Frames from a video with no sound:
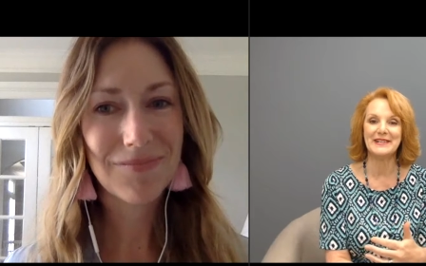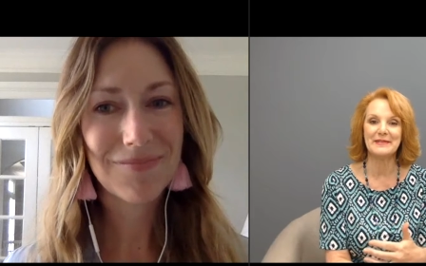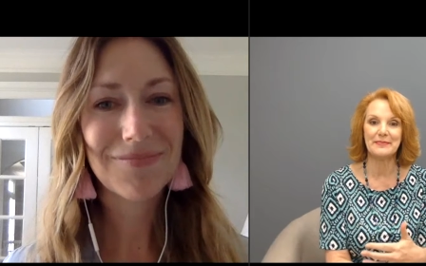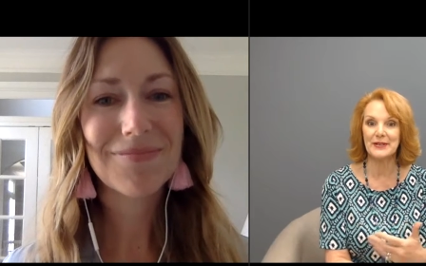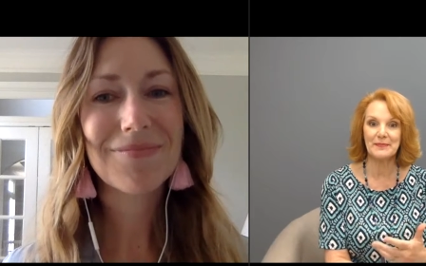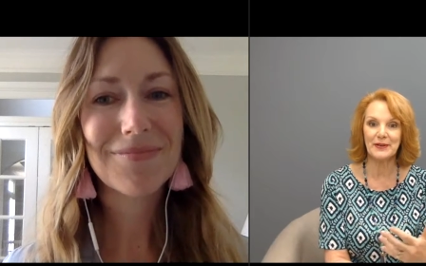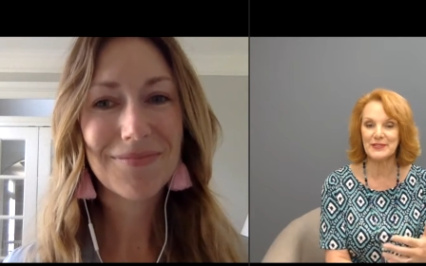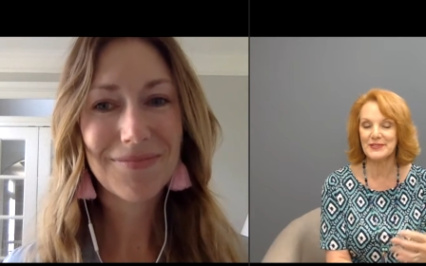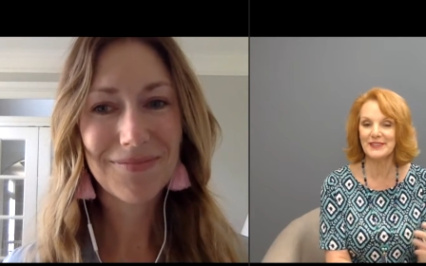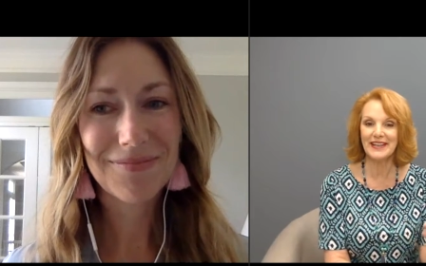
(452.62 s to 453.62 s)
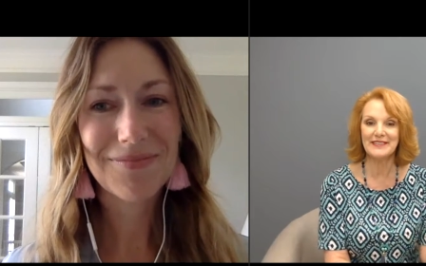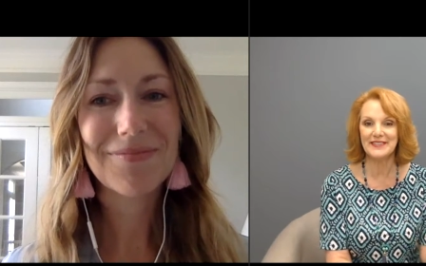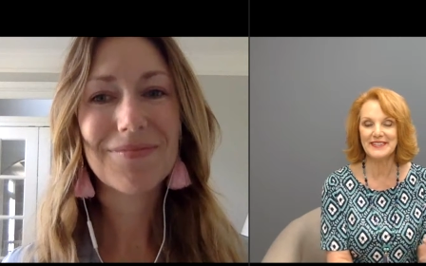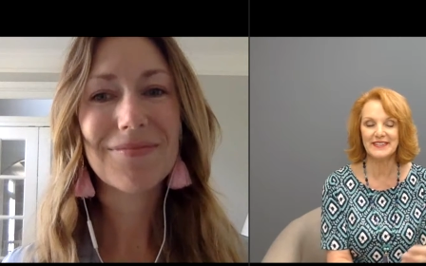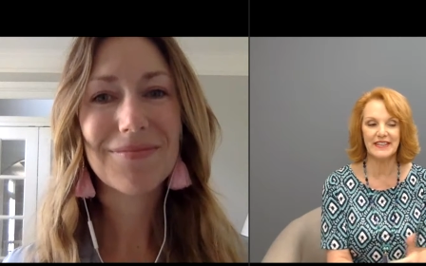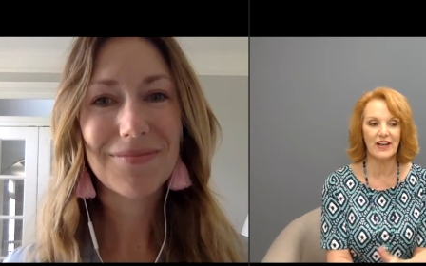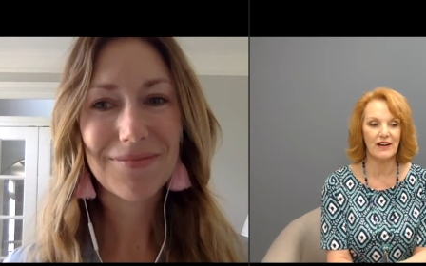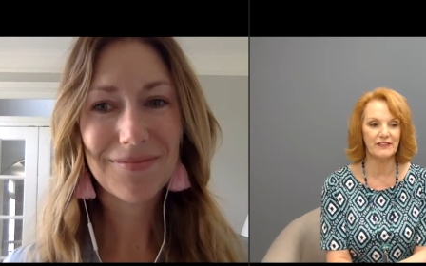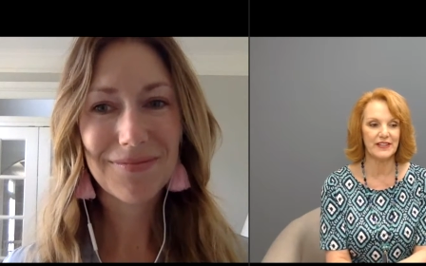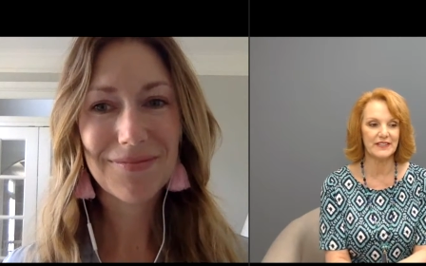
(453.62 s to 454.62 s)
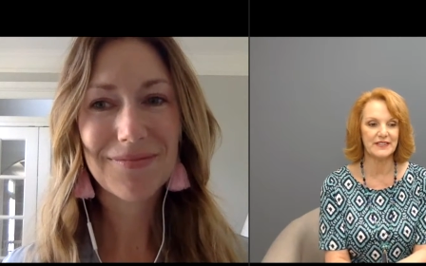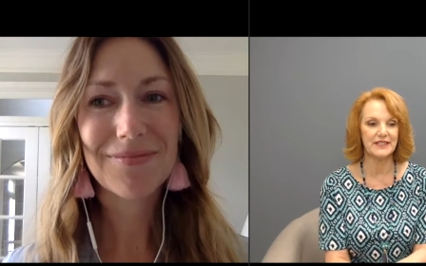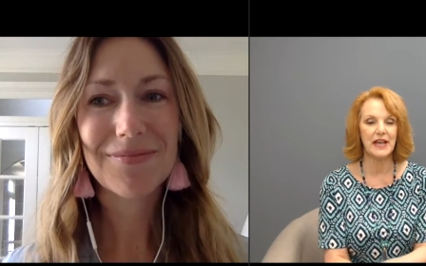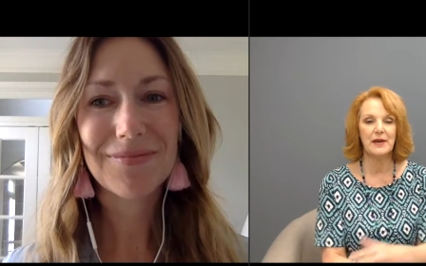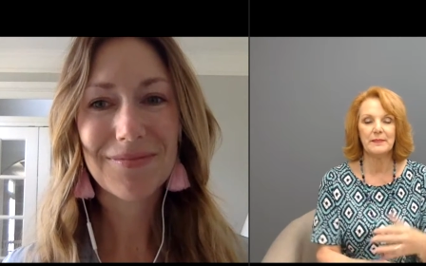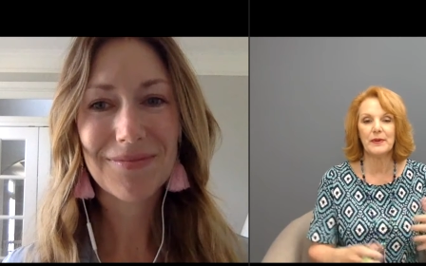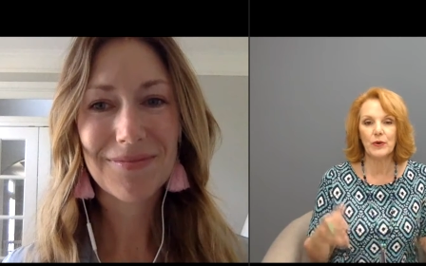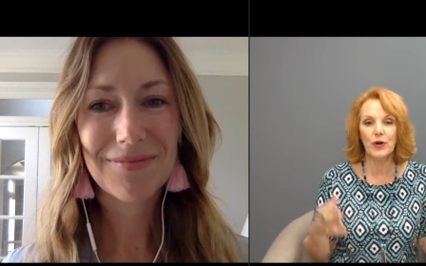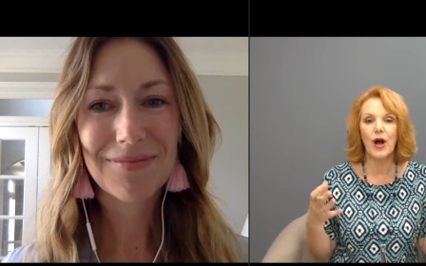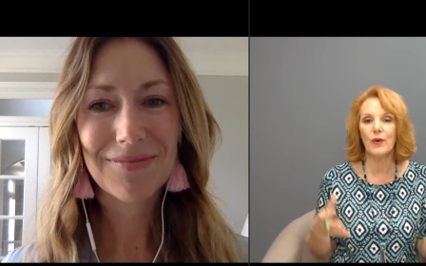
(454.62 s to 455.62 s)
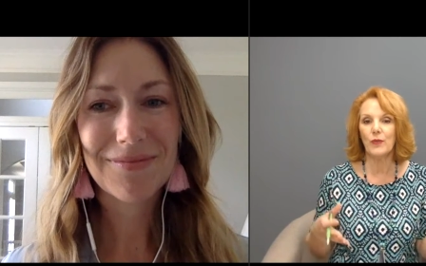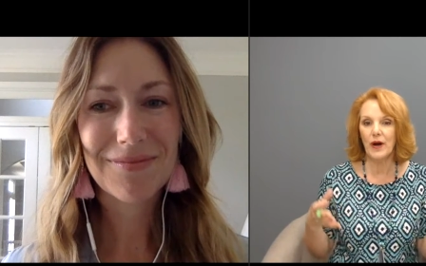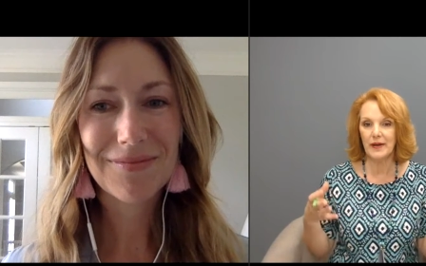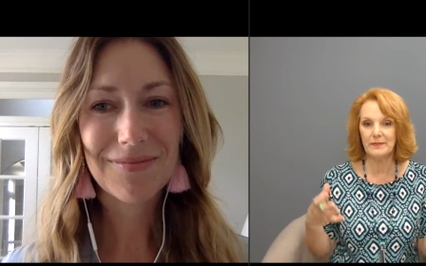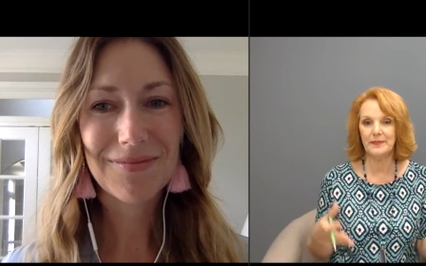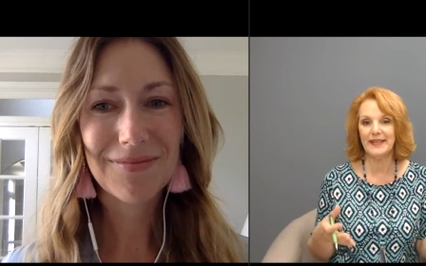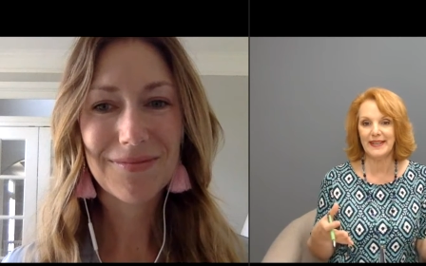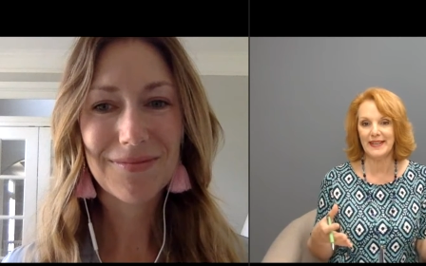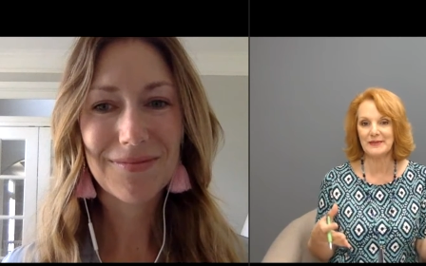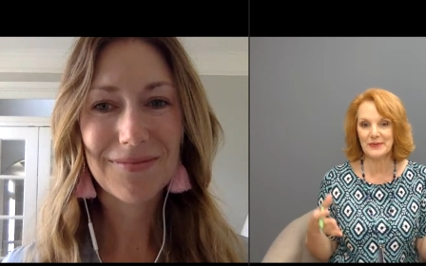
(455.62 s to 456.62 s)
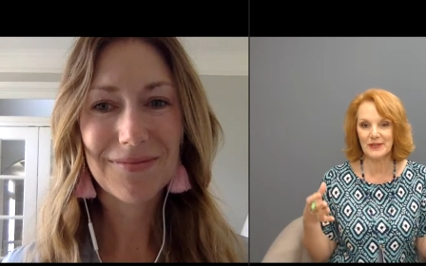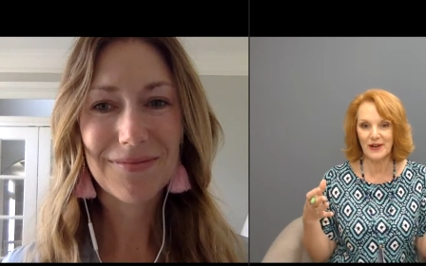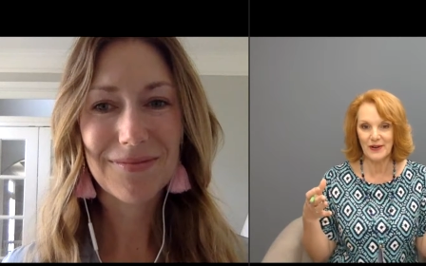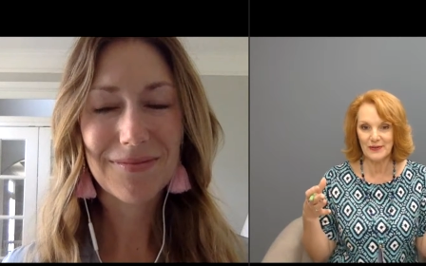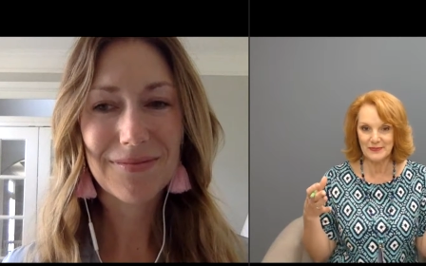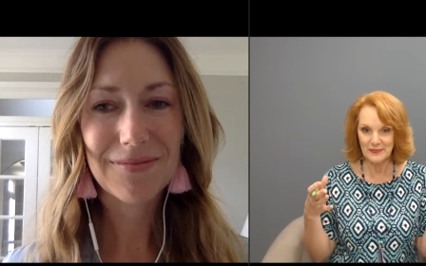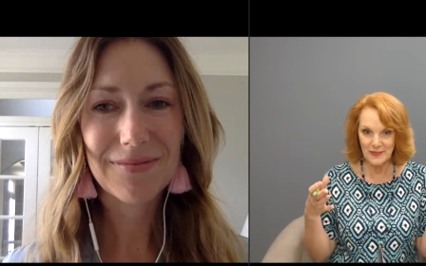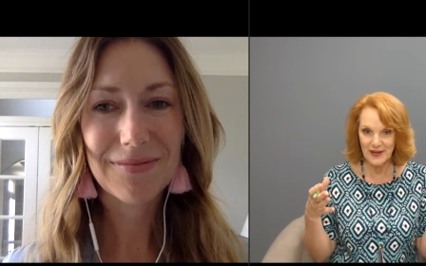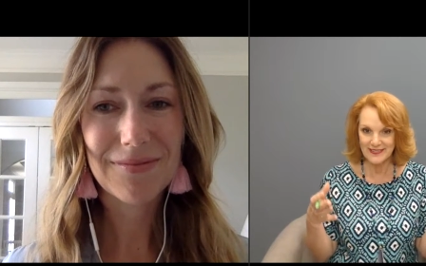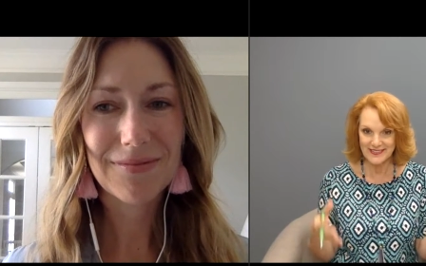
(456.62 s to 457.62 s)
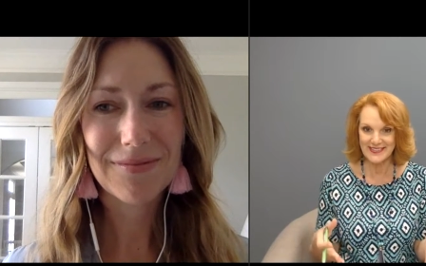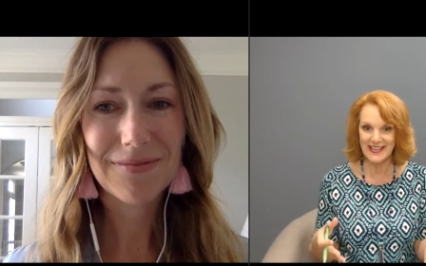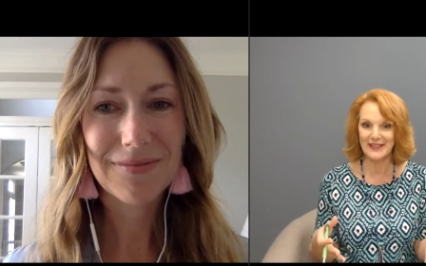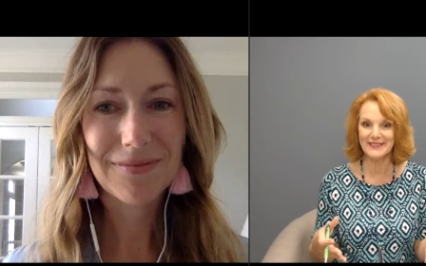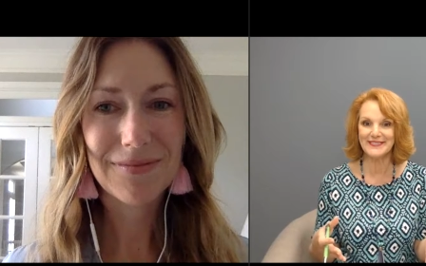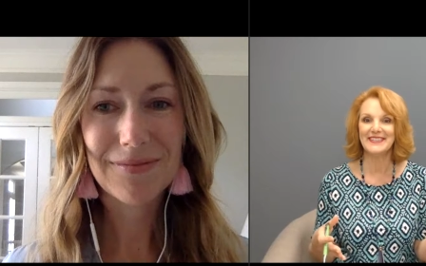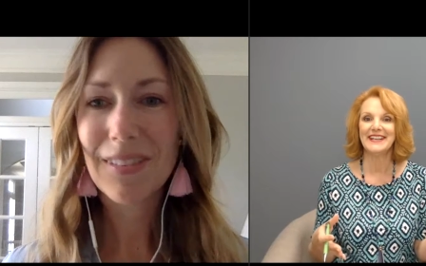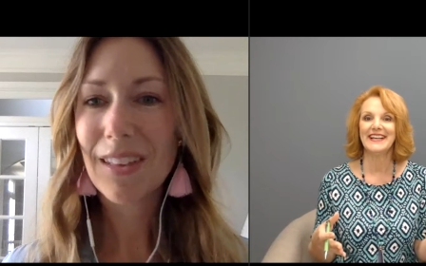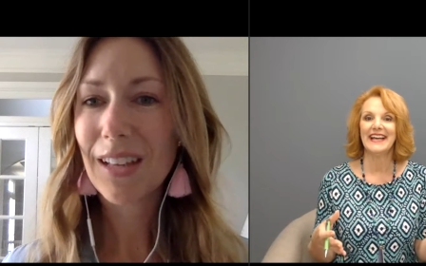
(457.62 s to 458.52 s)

Speaker 1: don't bring your personal life into the office but we're all one being we're all one self